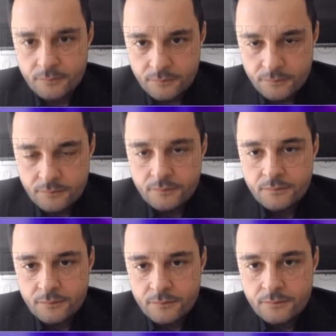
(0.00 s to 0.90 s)

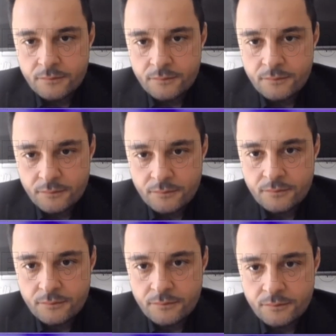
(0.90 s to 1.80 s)

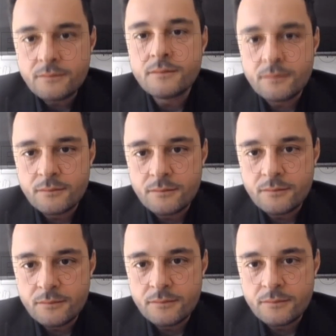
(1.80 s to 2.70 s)

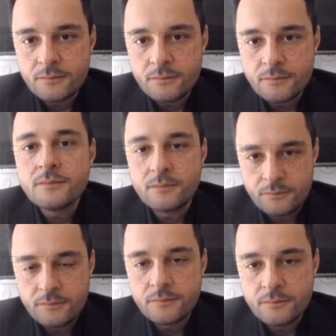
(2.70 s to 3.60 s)

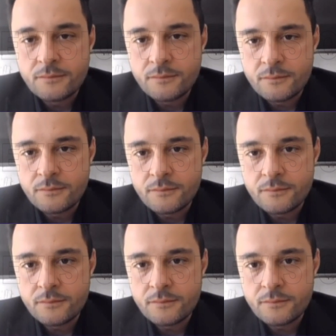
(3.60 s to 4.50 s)

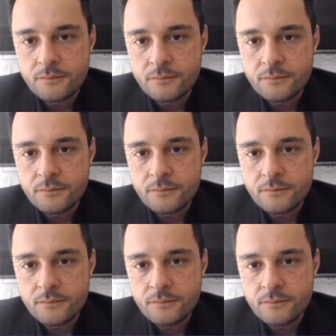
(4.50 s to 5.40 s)

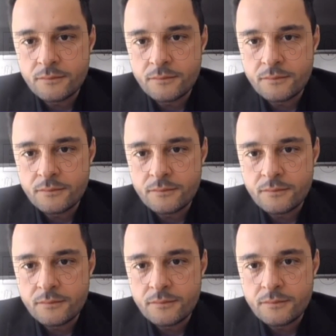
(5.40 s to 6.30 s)

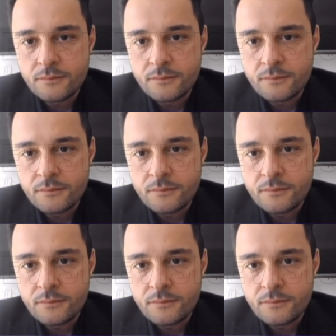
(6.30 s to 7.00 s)
The person shown says nothing.